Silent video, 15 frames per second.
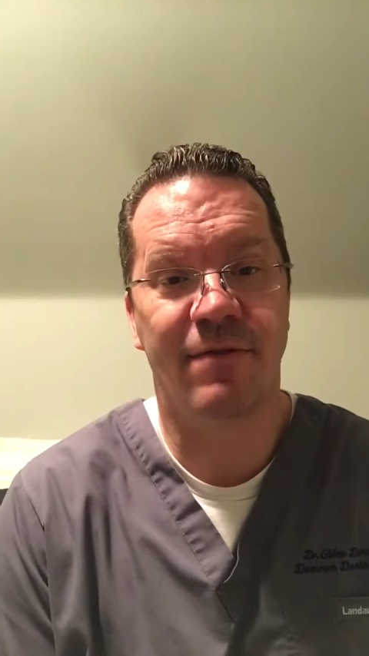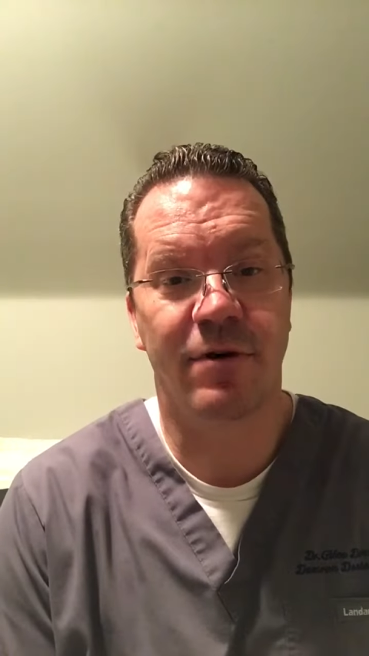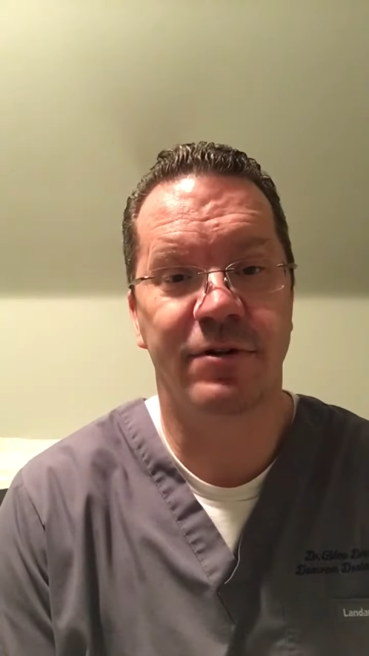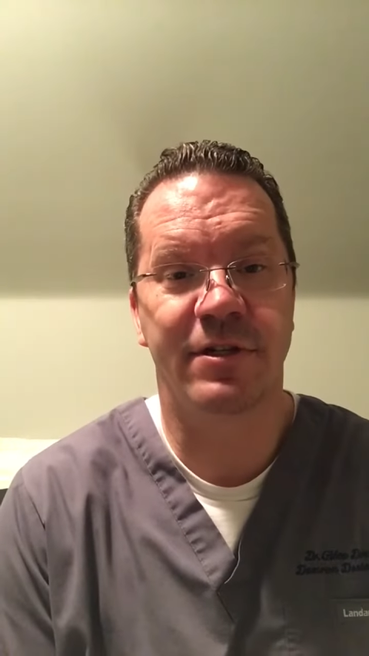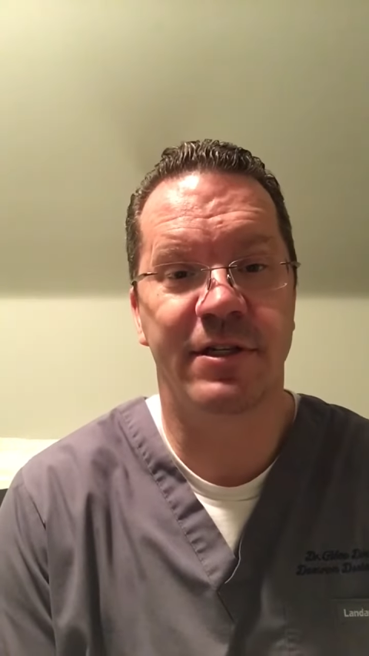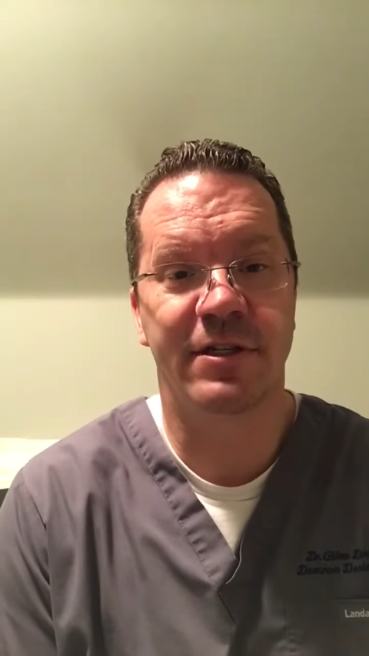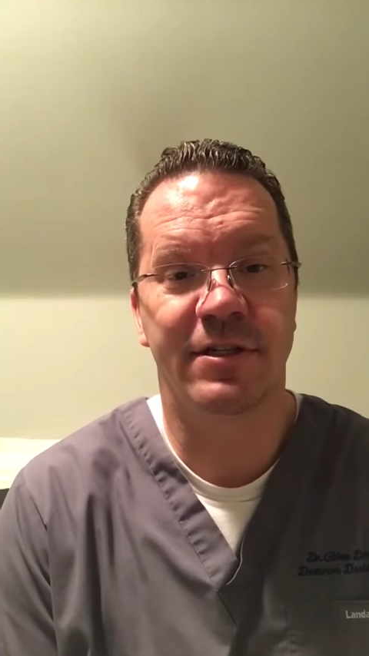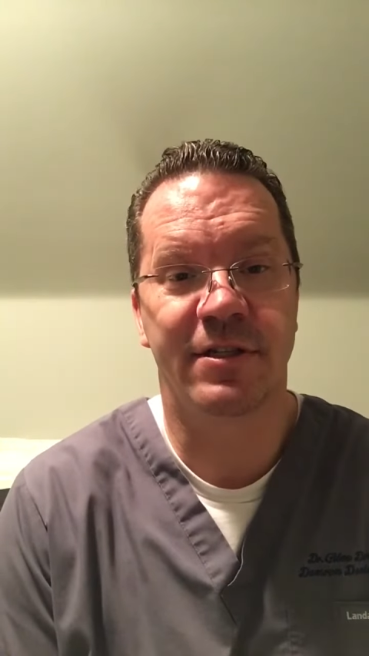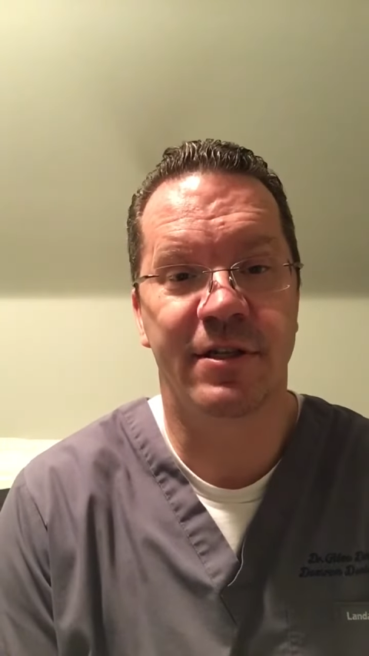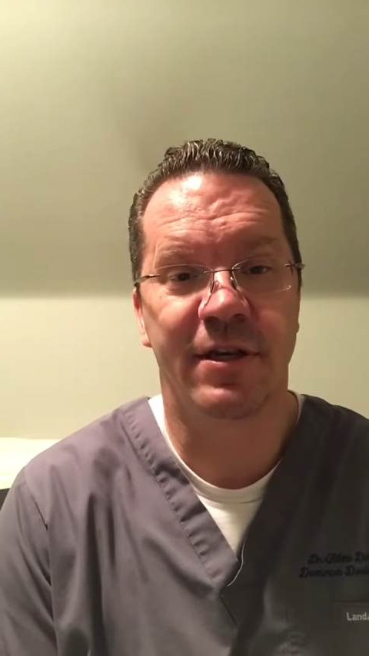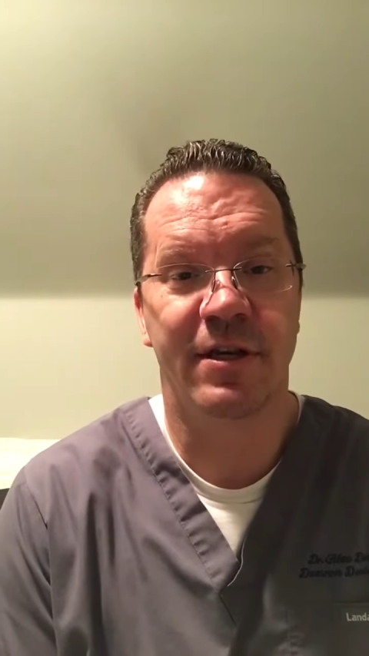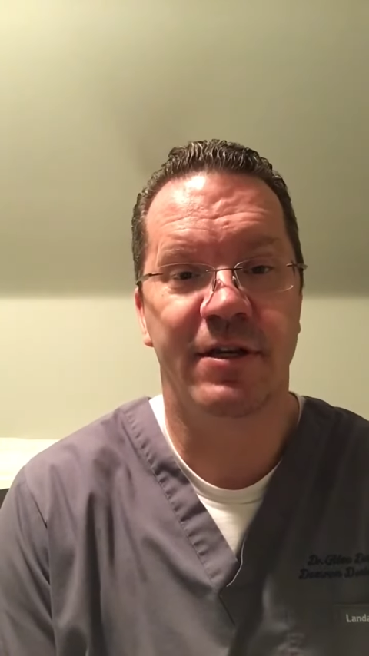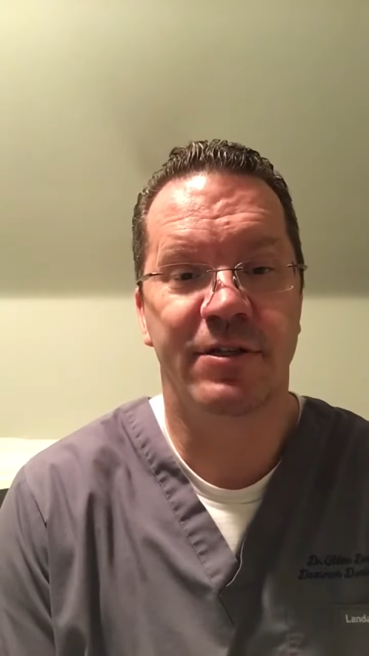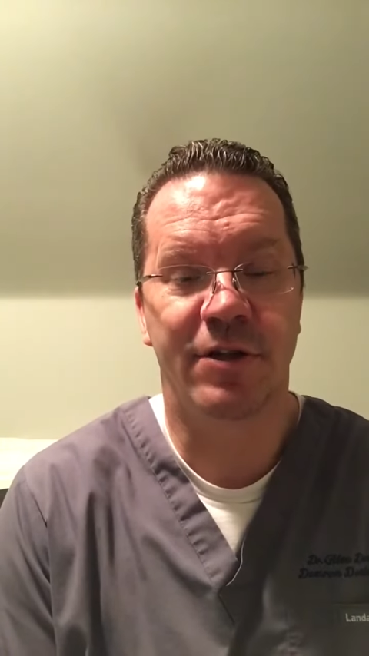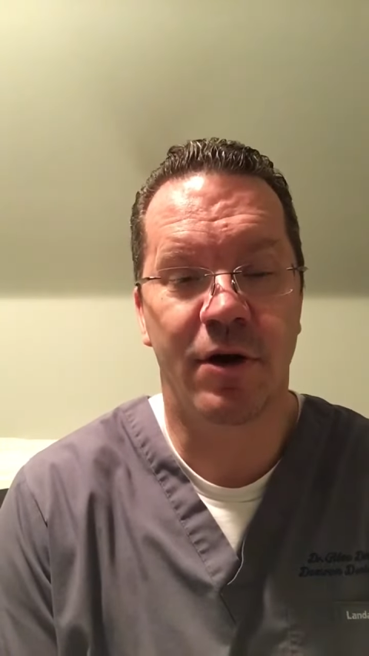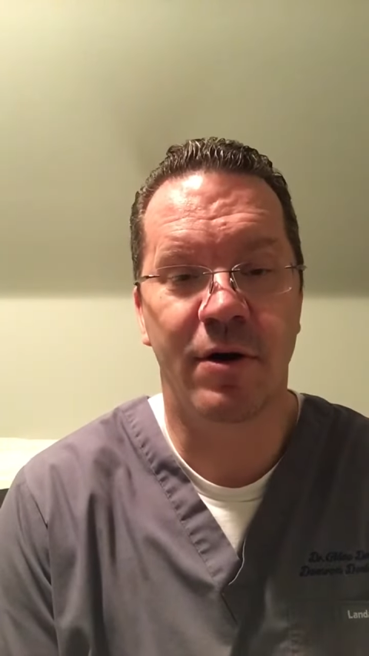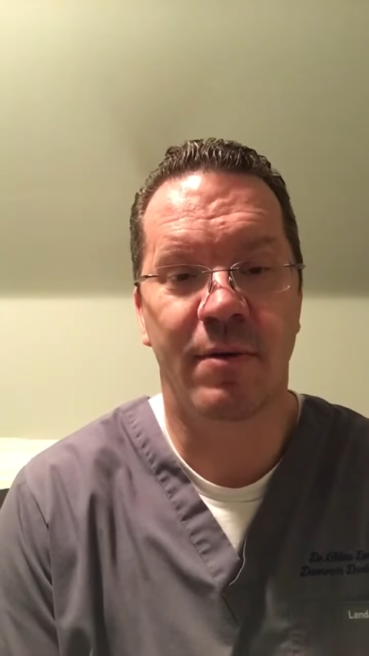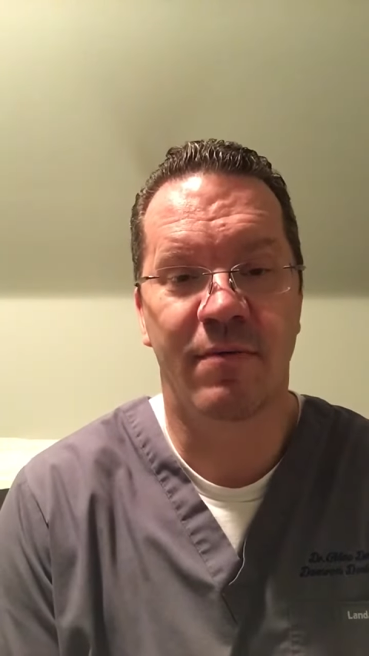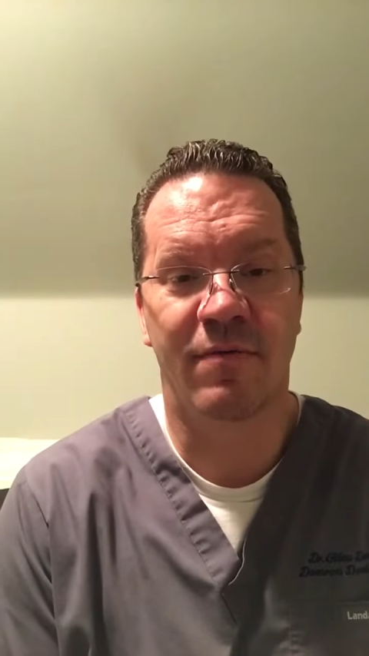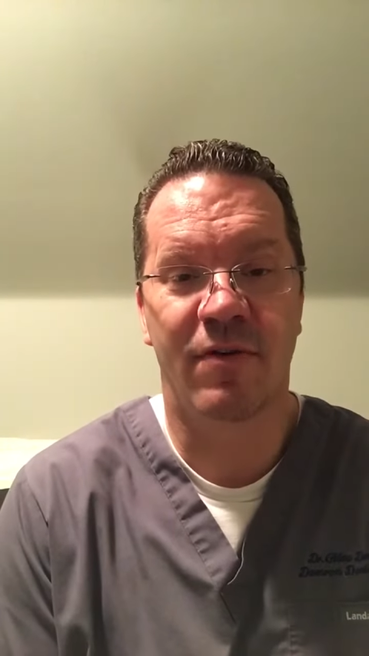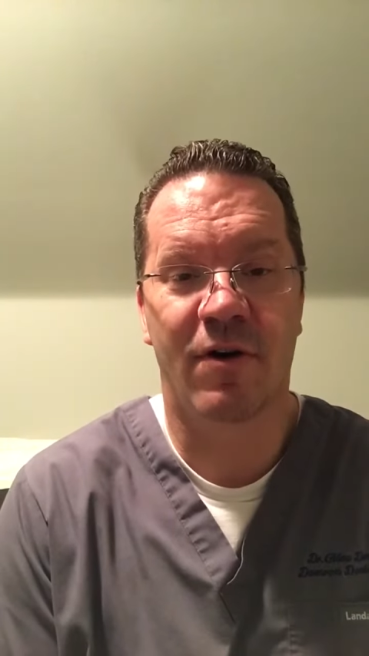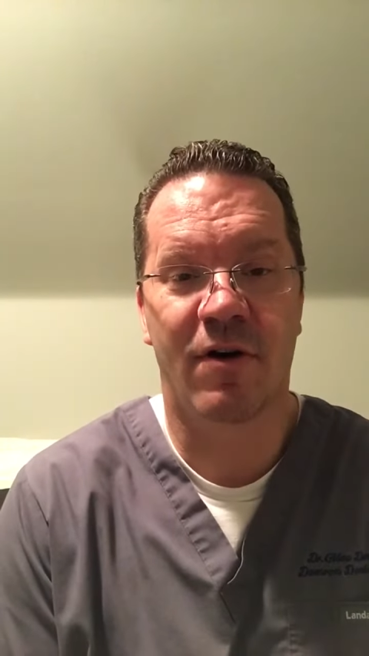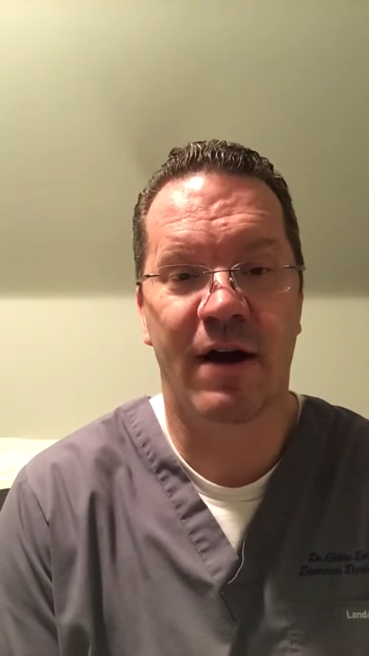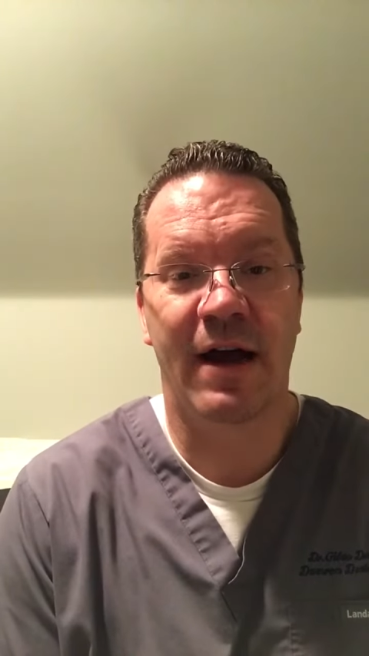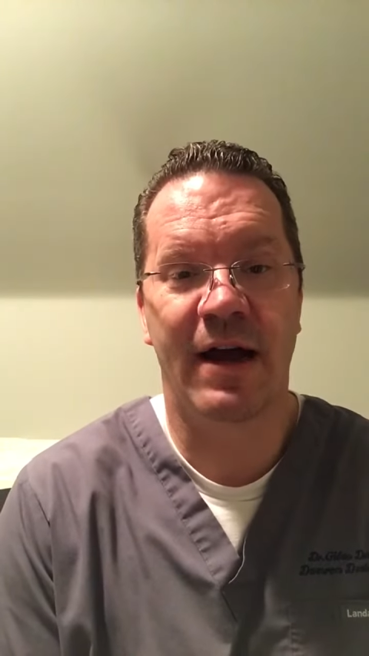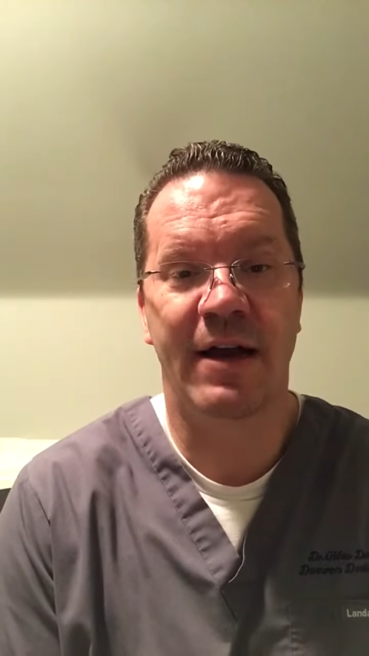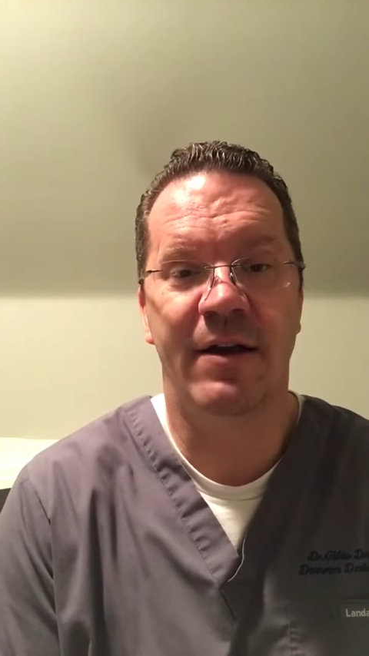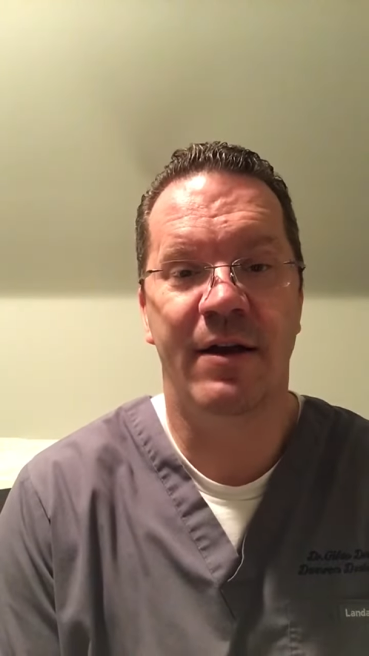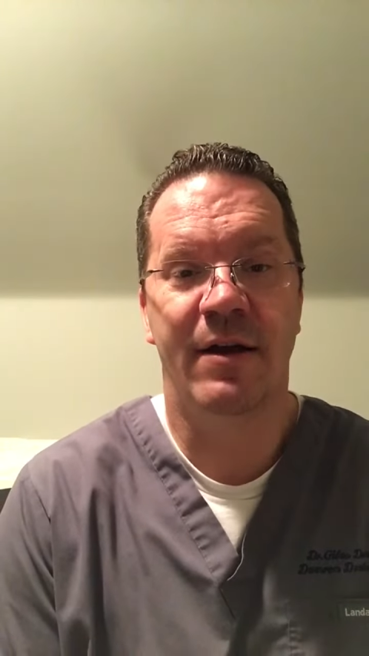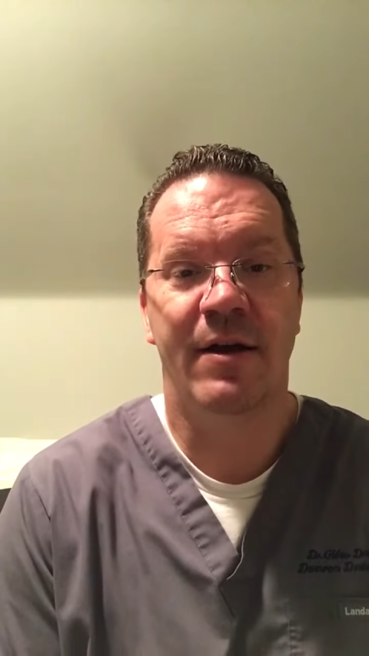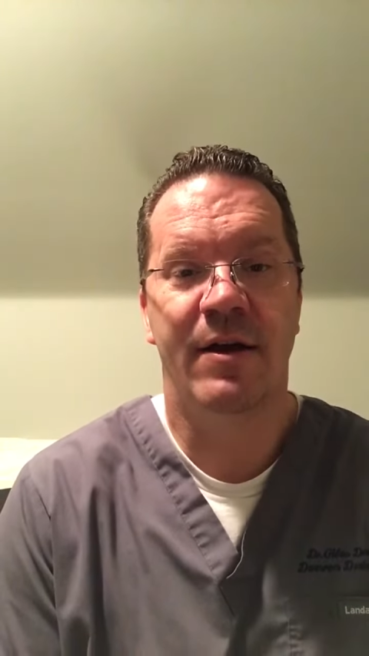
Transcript: versus sodium fluoride,